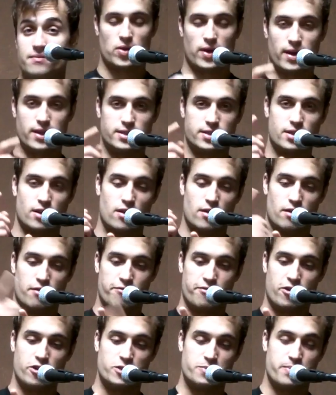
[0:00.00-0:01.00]
So I can start on
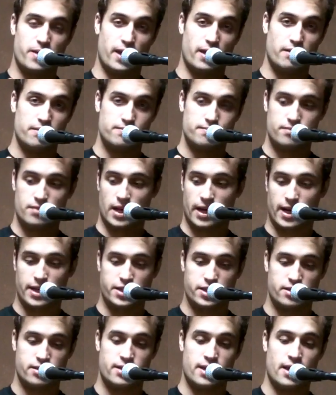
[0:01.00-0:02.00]
the first beat, like
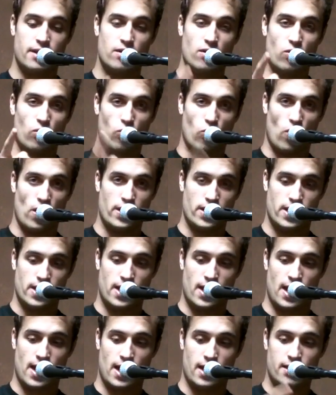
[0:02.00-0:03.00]
I just did, 1
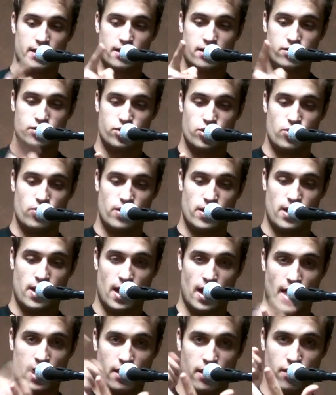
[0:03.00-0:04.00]
E and a 2
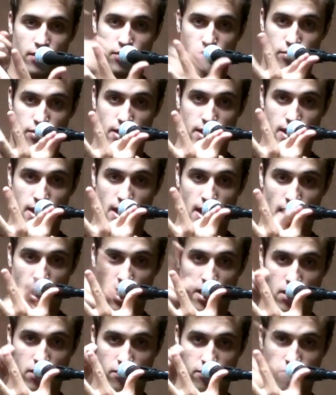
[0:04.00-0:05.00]
E and a 3 E
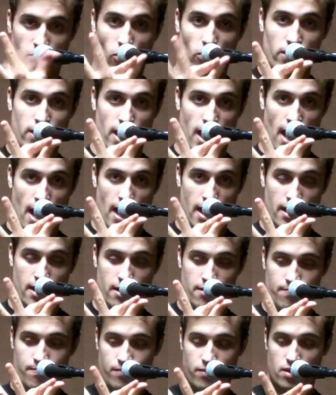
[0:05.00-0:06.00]
and a 4 E and
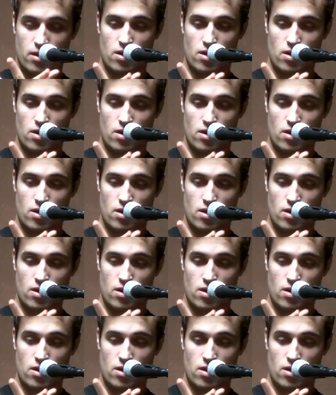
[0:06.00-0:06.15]
a.